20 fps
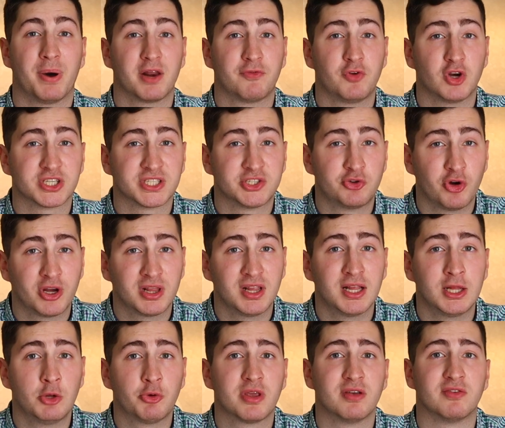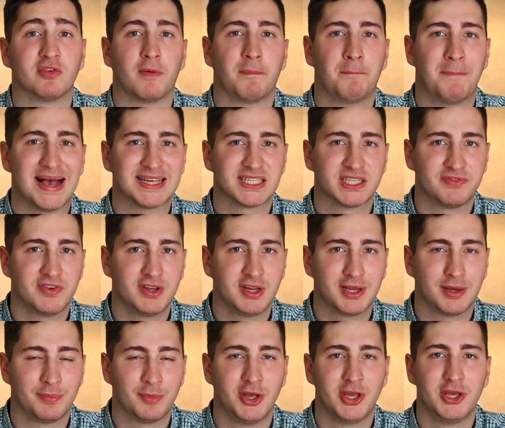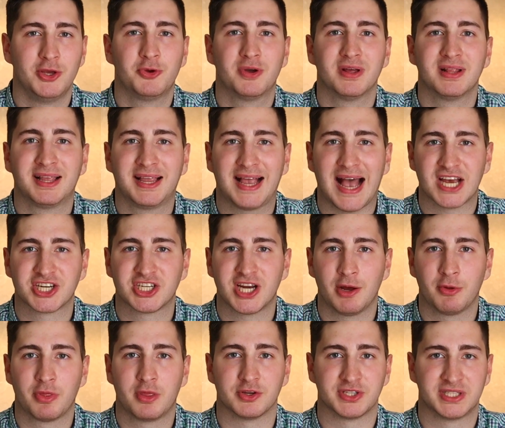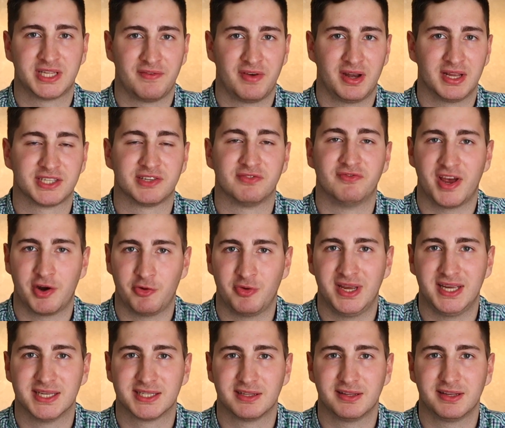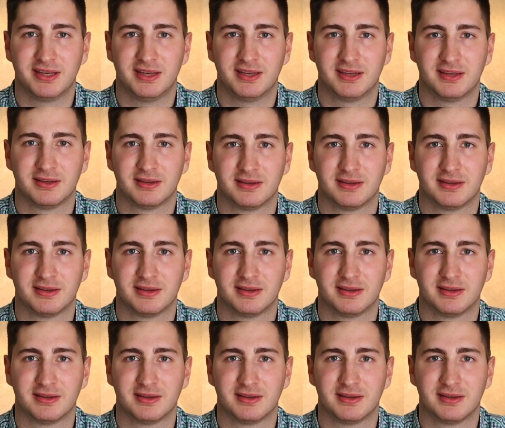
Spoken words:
But if you're strictly looking for passive income, you can cash out those dividends very easily.